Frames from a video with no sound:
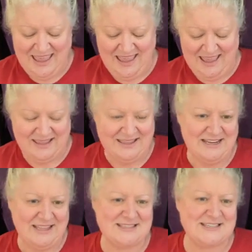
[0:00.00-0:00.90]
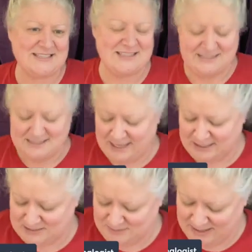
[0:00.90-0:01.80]
And another sentence that stuck
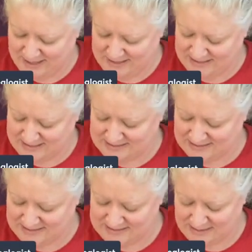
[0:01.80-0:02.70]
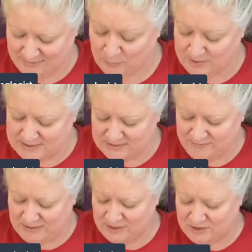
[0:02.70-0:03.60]
out to me, and this is uh, well, it said,
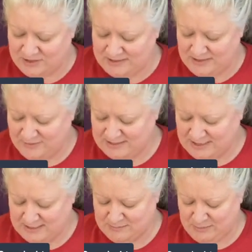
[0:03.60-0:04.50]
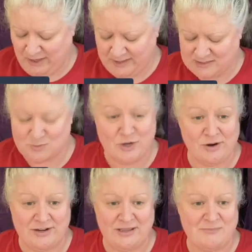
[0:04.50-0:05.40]
feeling good every day is my highest
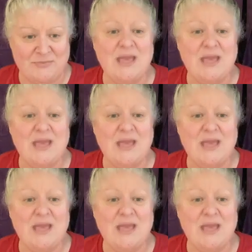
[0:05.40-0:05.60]
priority.